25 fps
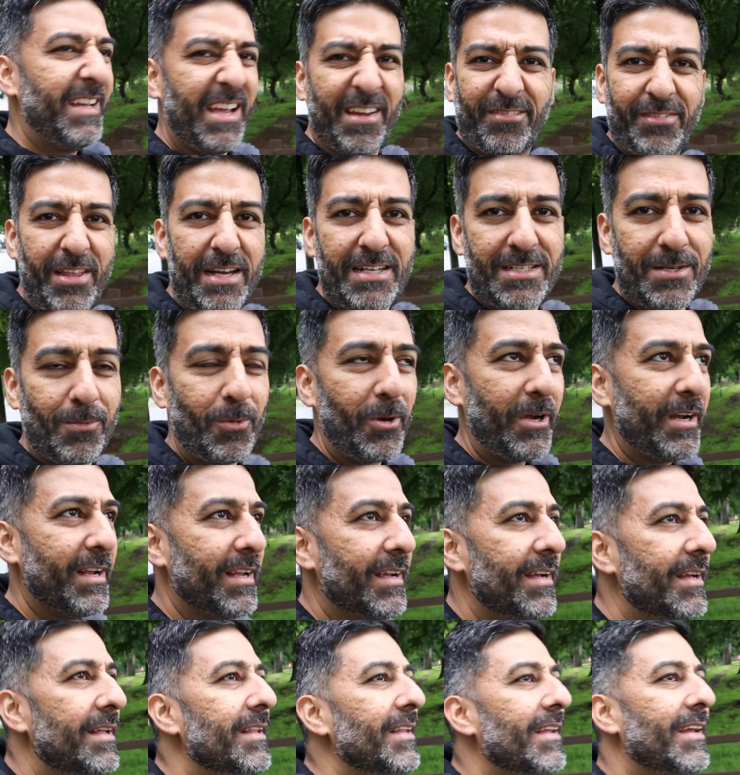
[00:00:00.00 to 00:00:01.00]
if that's a
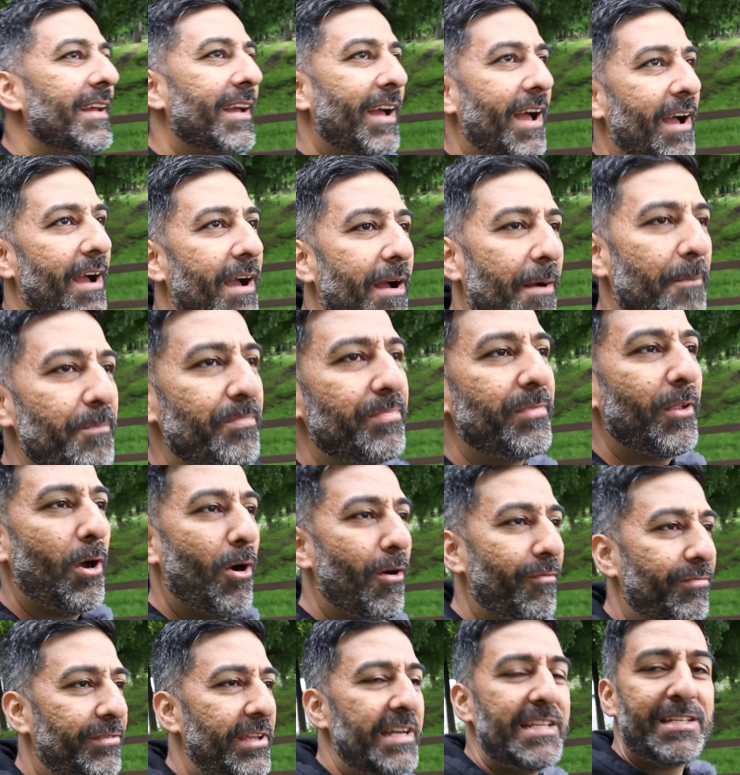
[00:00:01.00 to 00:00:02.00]
word,
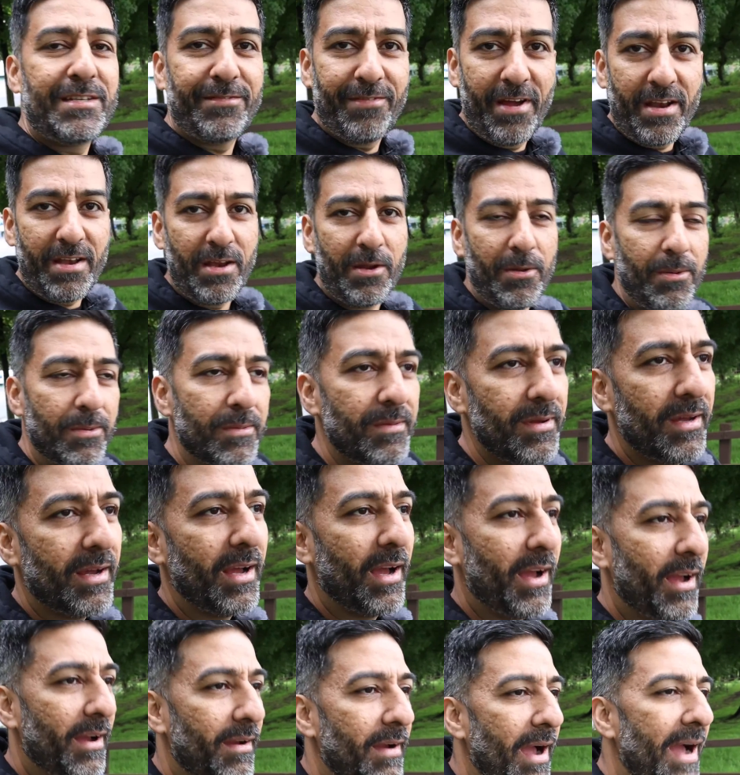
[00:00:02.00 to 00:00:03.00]
of this venue.
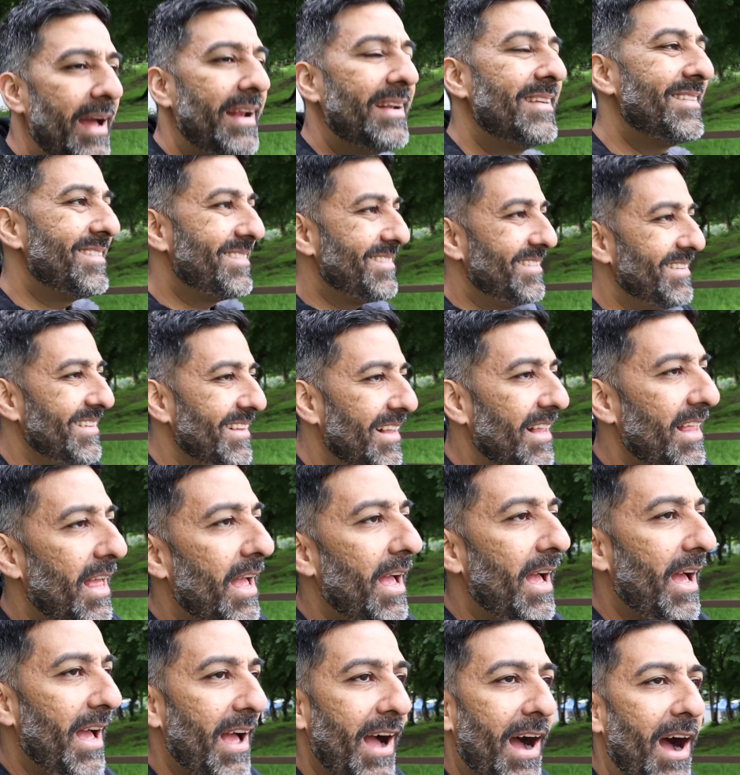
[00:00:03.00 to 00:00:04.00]
And
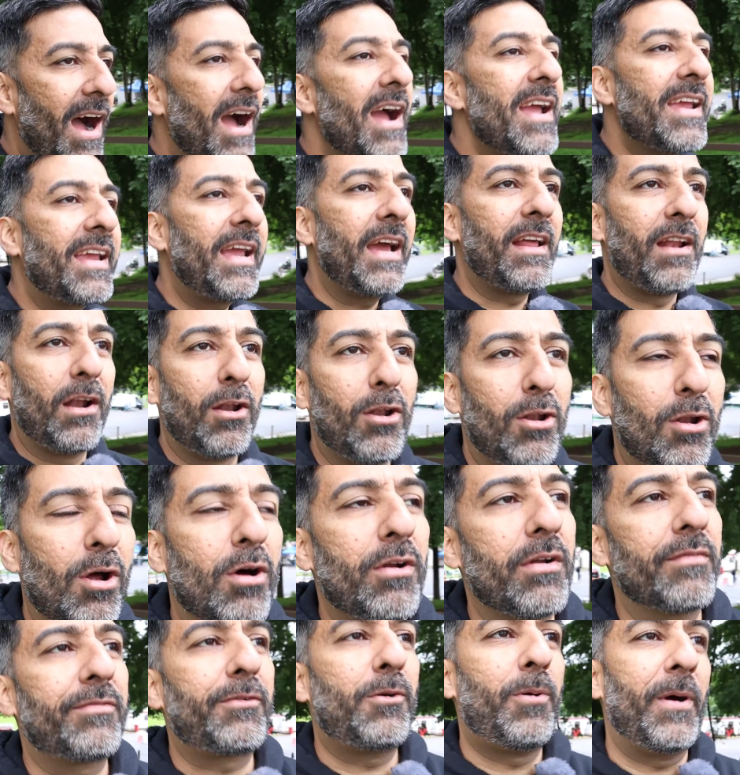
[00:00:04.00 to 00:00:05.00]
I get a
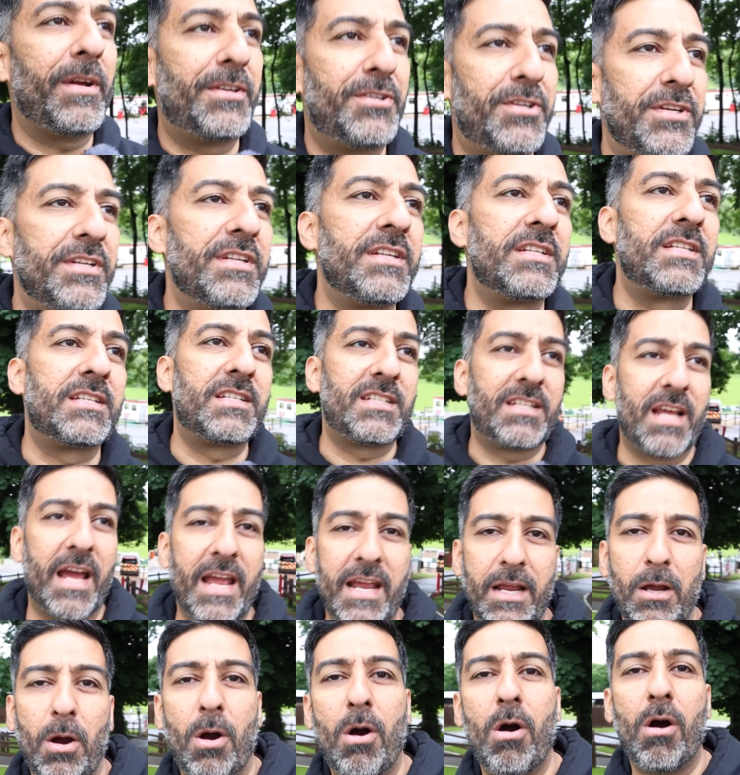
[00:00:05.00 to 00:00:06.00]
lot of questions
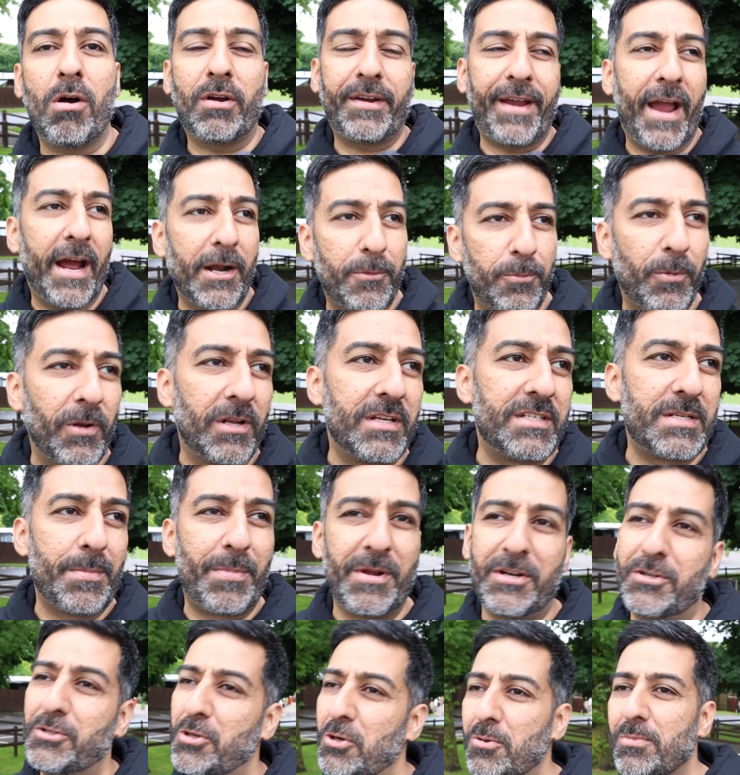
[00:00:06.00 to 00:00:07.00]
saying, oh, Cadwell is
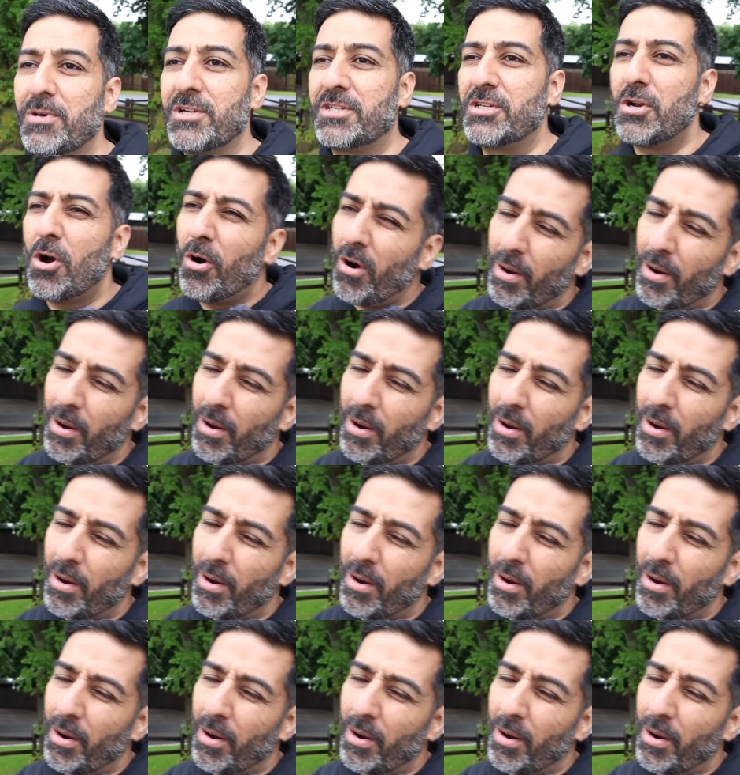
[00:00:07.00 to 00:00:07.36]
a bit too much.